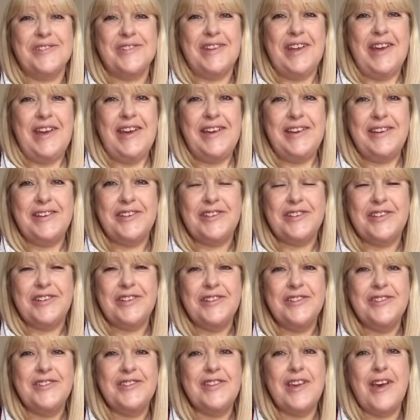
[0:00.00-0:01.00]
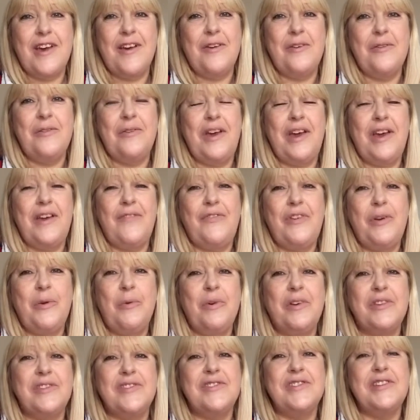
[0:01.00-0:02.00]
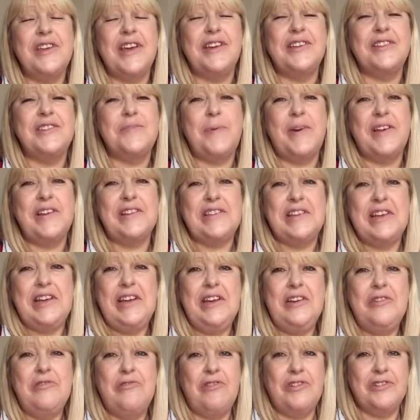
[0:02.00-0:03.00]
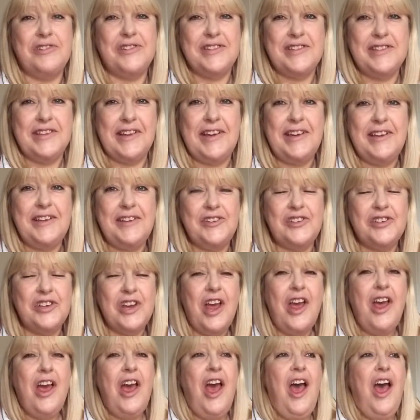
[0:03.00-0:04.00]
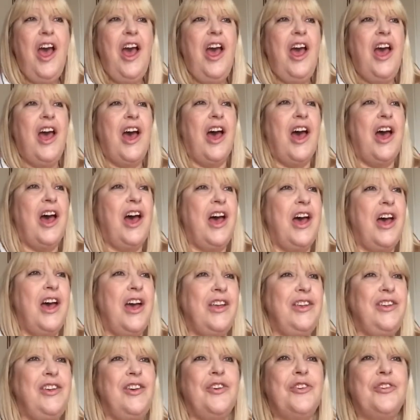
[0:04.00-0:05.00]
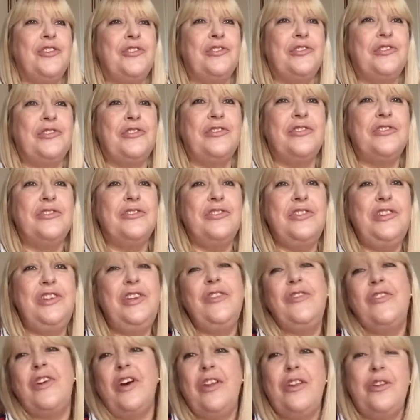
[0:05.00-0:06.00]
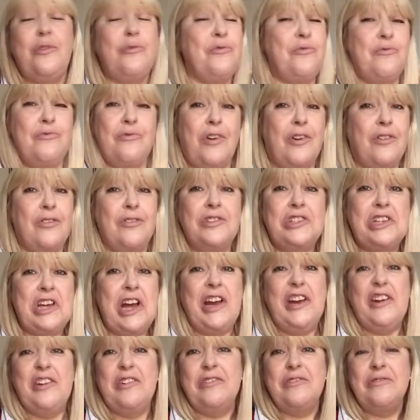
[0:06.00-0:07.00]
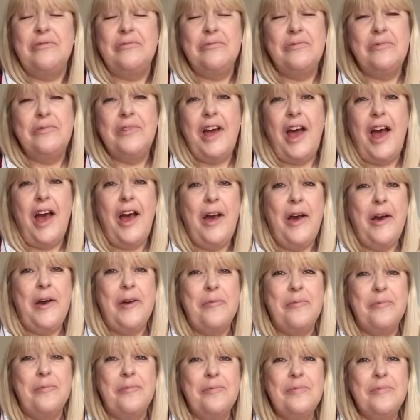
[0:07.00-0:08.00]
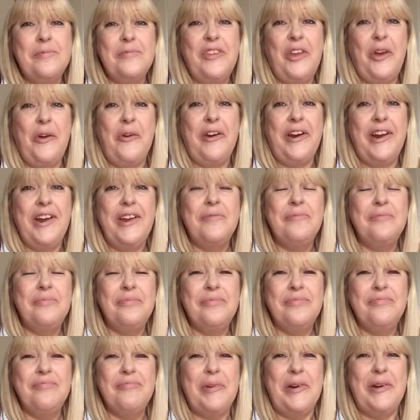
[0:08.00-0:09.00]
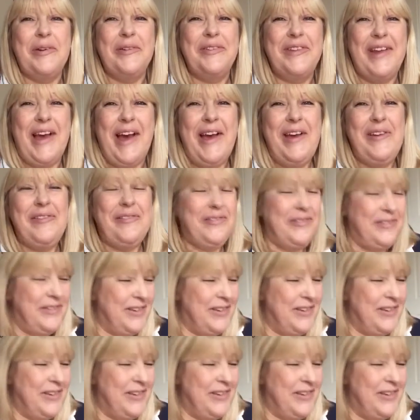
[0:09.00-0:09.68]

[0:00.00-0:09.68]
stitch, so if you wasn't expecting cross stitch, you got the wrong channel. Sorry, but no.